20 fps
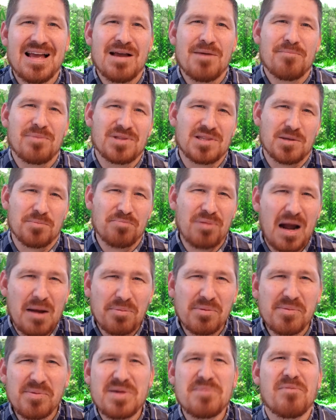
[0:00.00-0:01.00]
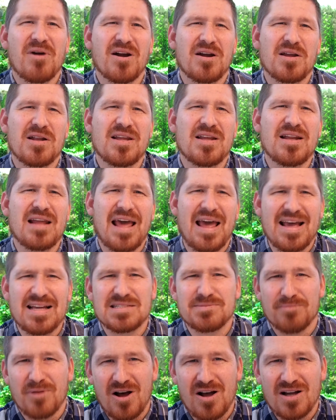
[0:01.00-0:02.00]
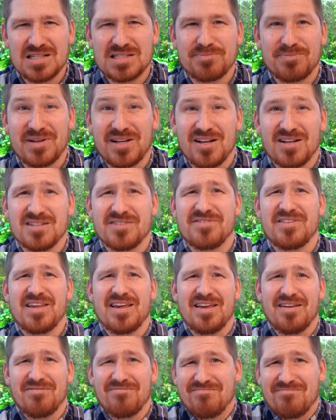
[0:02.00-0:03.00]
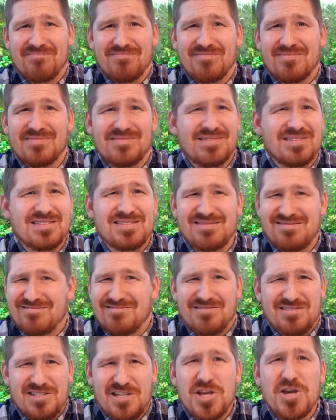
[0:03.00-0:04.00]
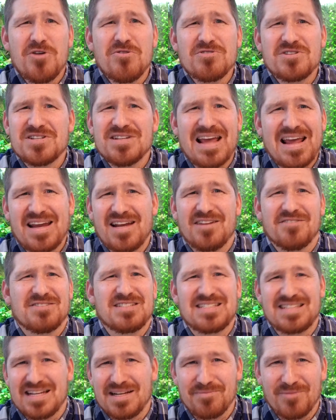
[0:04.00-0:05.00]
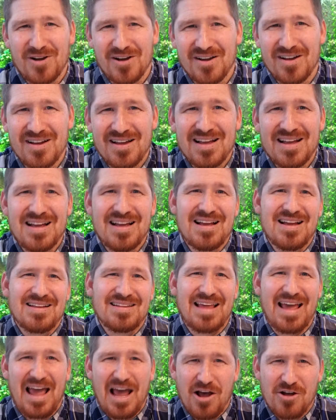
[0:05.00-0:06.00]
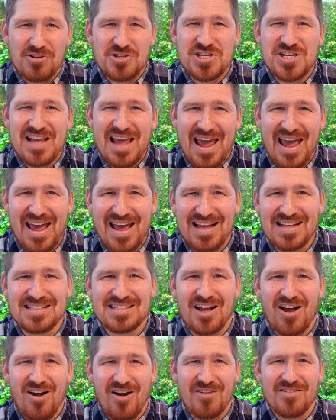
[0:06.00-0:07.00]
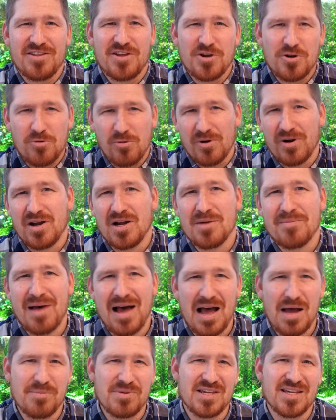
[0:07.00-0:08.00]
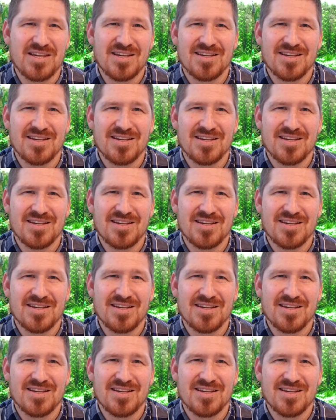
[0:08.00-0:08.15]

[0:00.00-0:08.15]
but they're probably marketed as moss because of the huge negative stigma that algae has on the aquarium hobby.